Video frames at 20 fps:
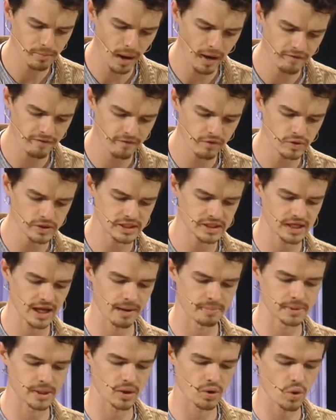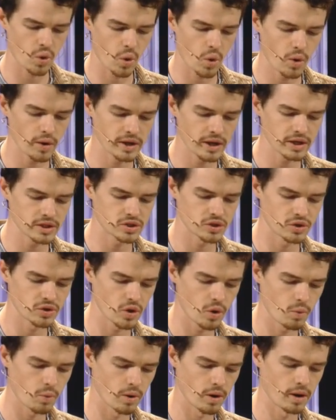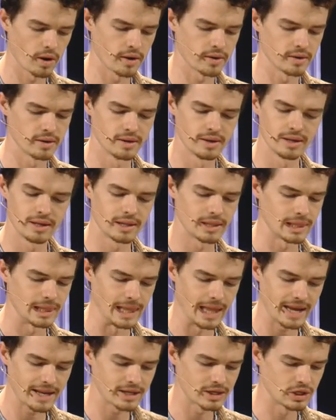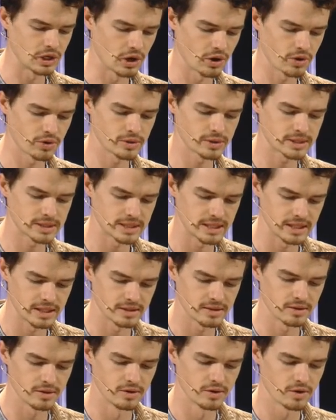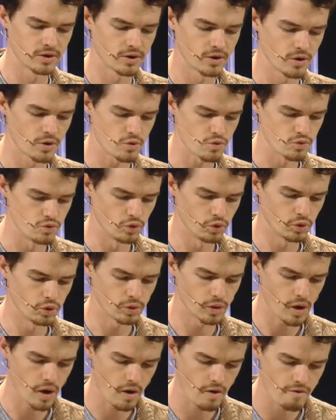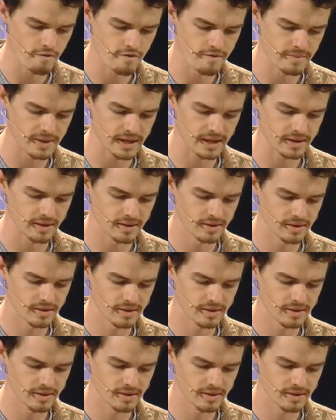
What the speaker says: my footsteps according to your word. Let no sin rule over me.